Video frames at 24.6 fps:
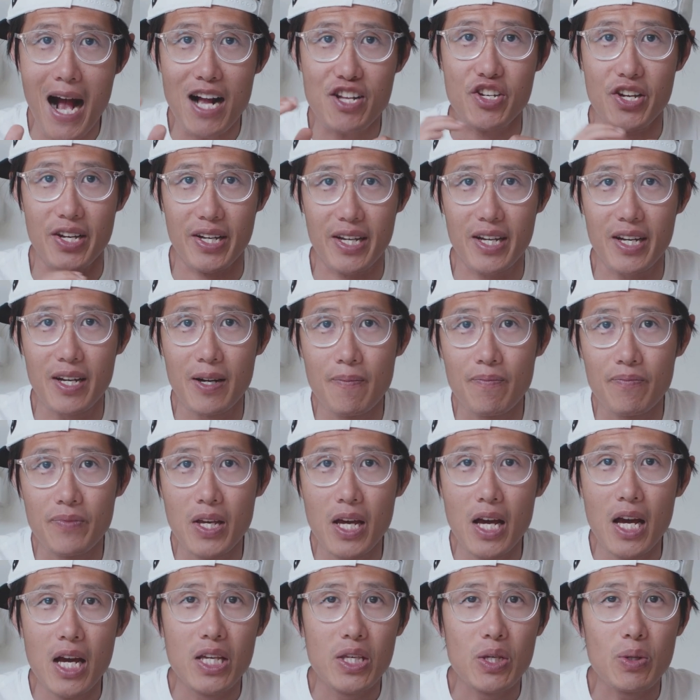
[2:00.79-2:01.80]
magic.
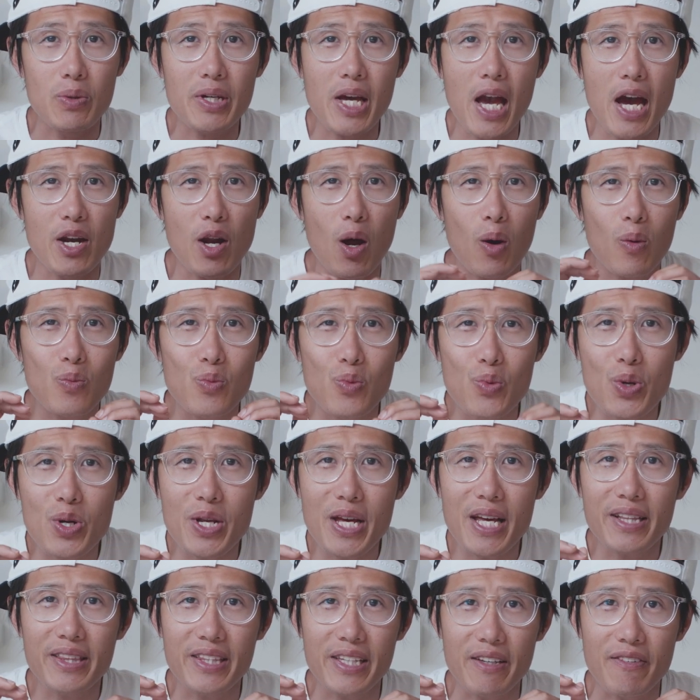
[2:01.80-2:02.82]
You cannot
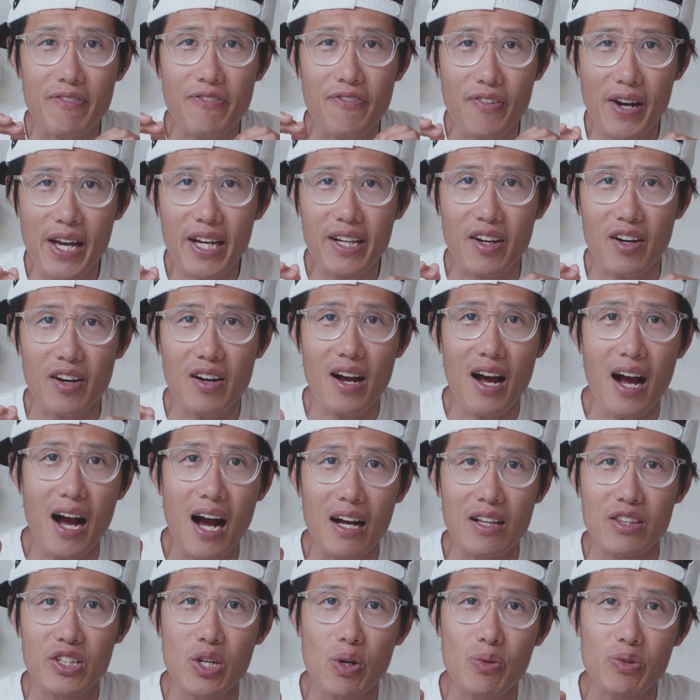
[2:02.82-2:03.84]
really deflicker
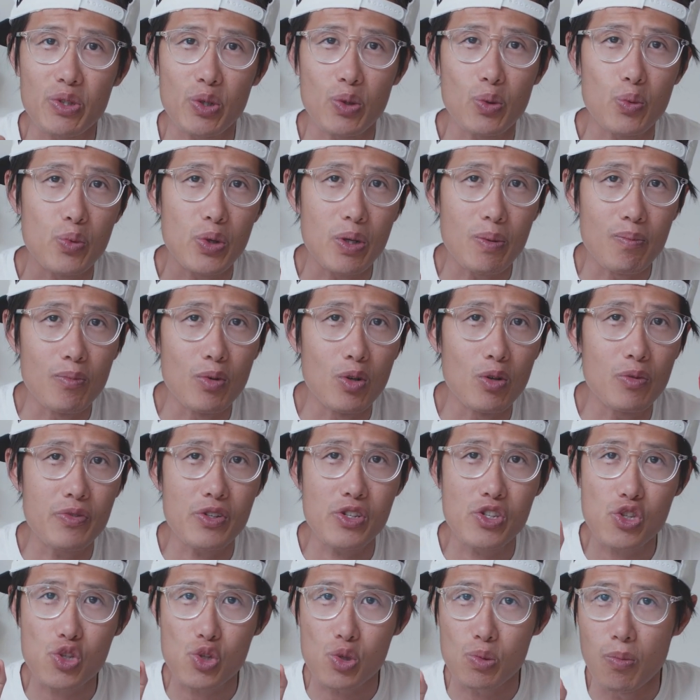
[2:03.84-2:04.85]
until you
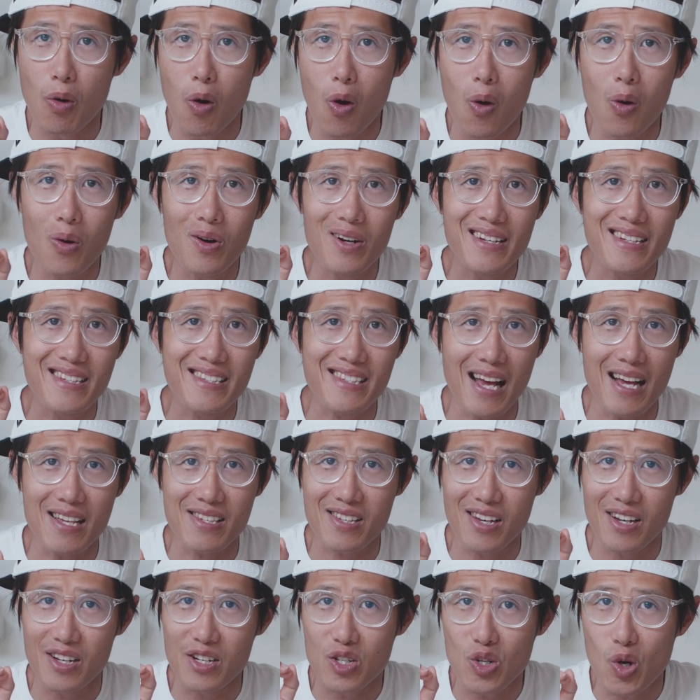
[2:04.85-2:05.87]
remove small
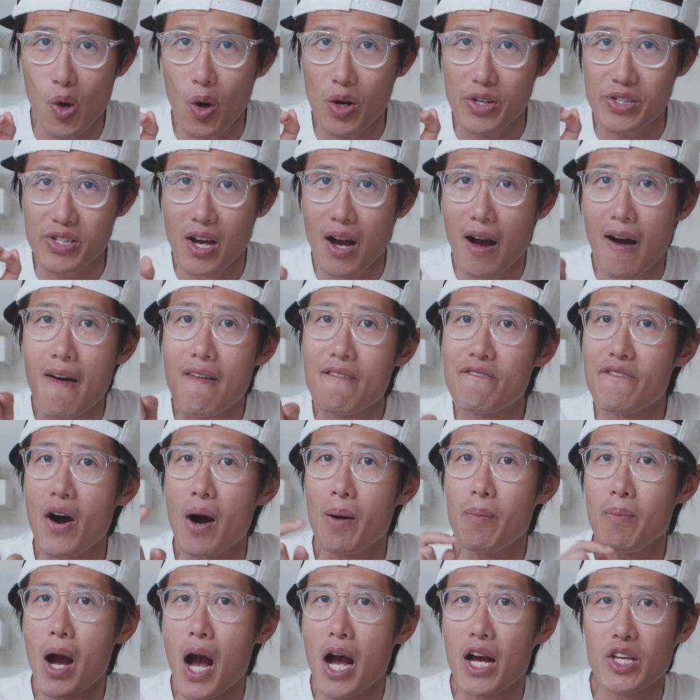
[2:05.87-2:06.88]
sensor noise
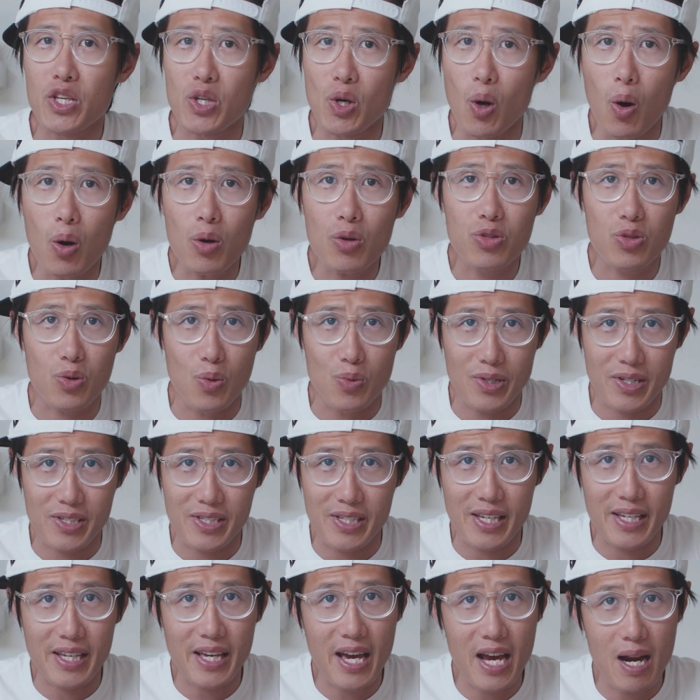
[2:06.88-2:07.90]
from your
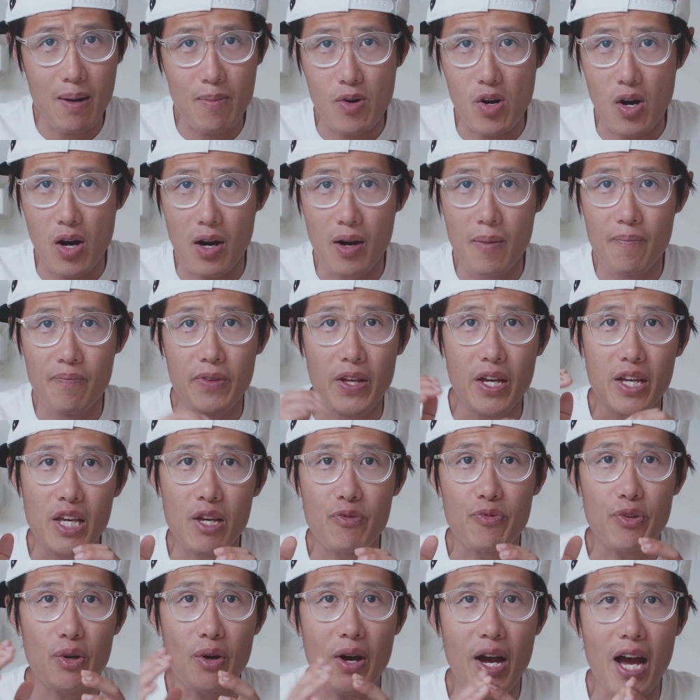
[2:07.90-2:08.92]
360 camera.
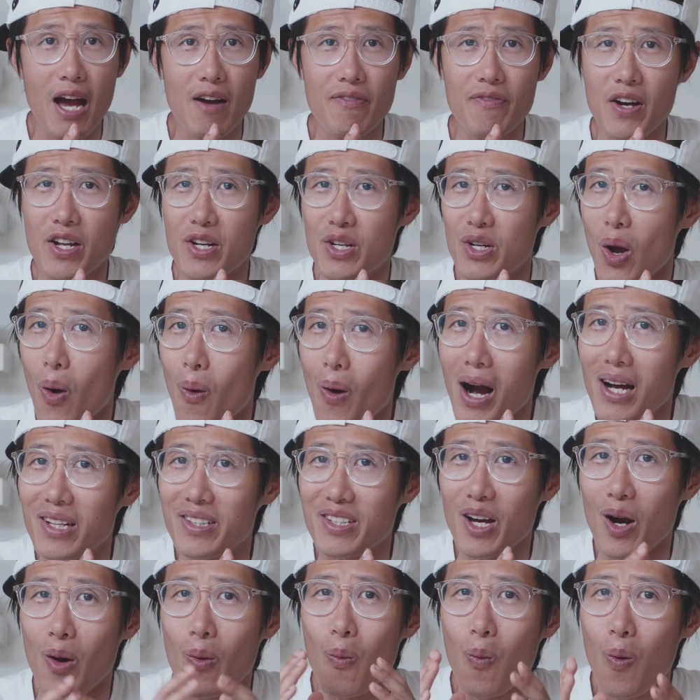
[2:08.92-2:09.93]
If you have no
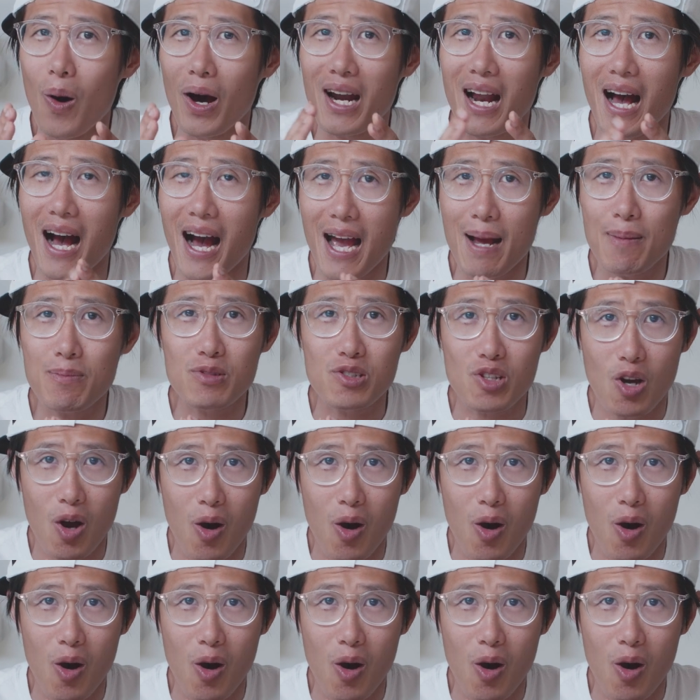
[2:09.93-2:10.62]
idea what I am